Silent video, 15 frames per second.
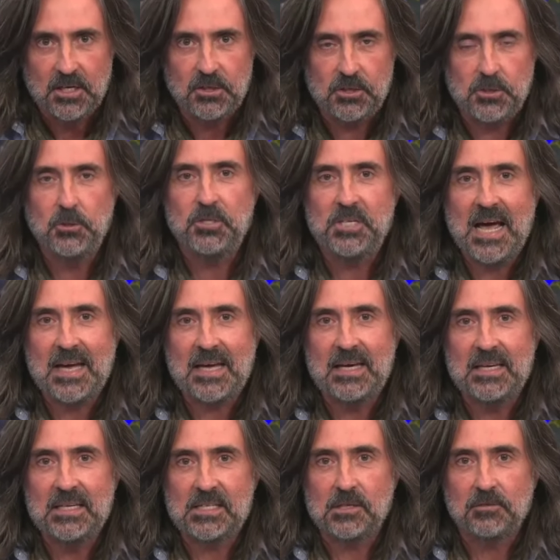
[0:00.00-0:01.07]
2
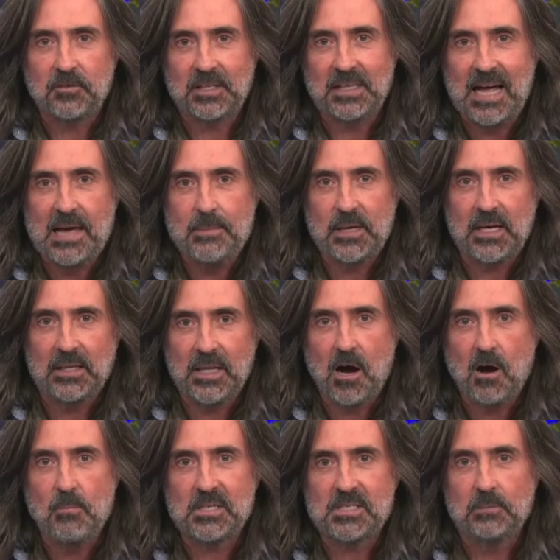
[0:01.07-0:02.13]
decades of climate
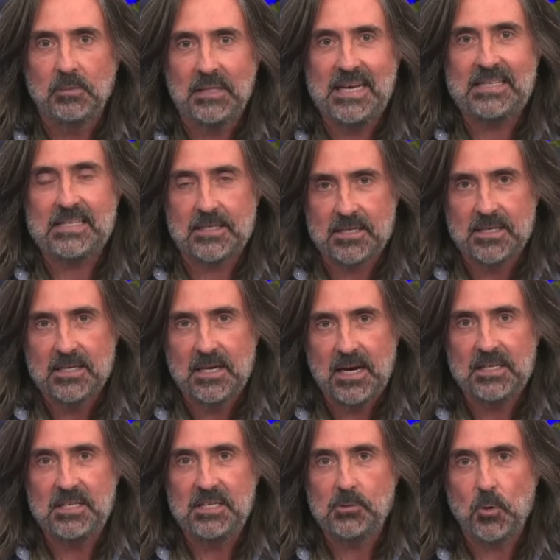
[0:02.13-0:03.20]
alarmism later,
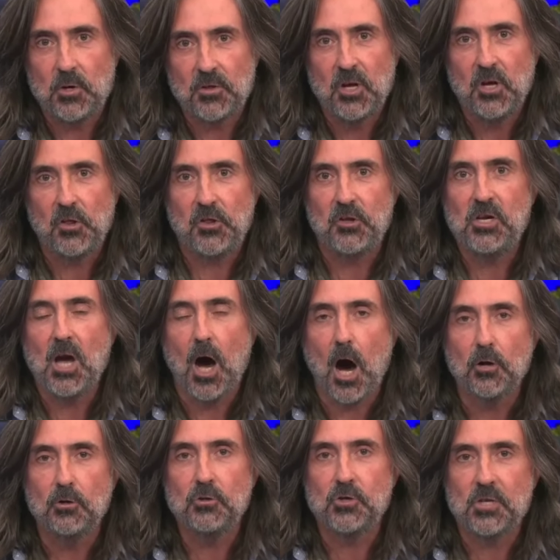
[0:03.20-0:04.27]
and he's worth
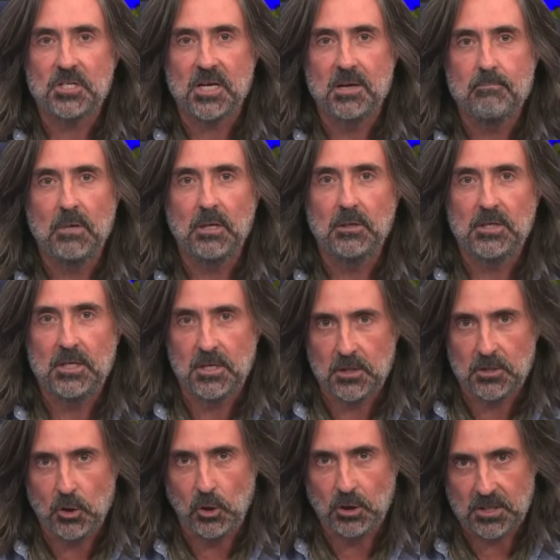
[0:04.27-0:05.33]
$300 million.
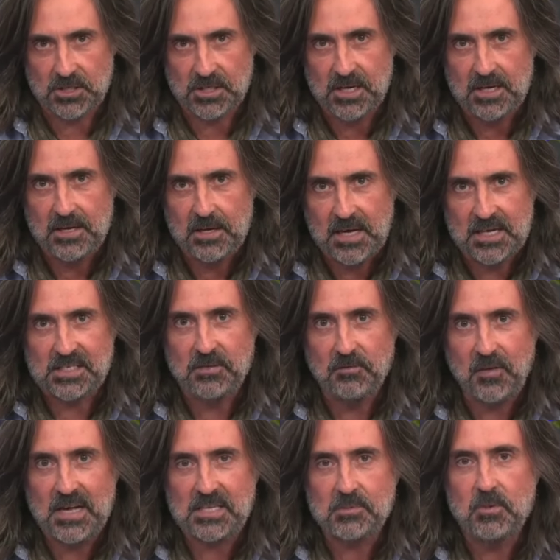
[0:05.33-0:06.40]
His
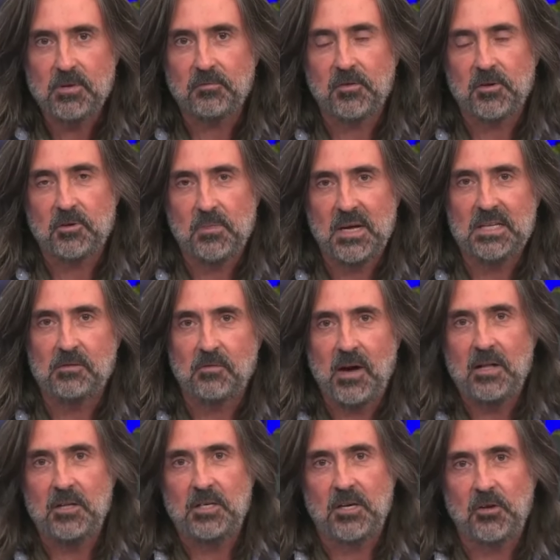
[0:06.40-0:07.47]
investment firm is
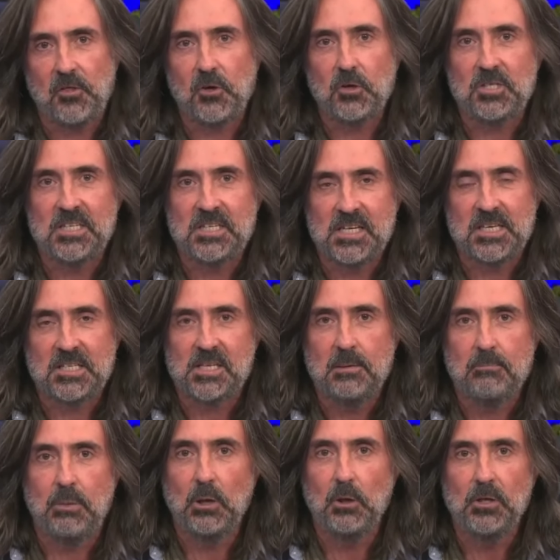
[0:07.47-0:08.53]
valued at $36
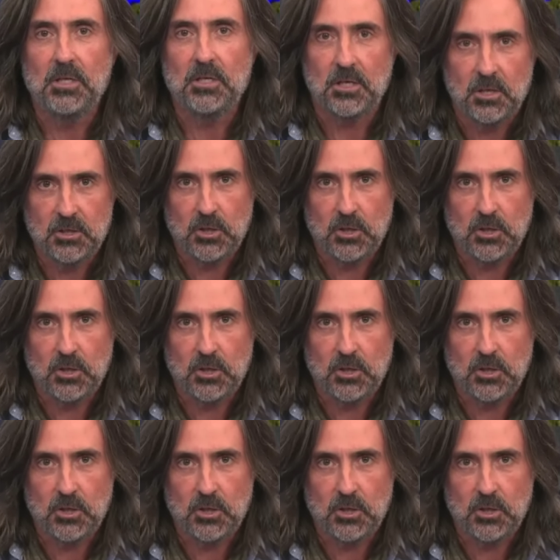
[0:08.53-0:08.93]
billion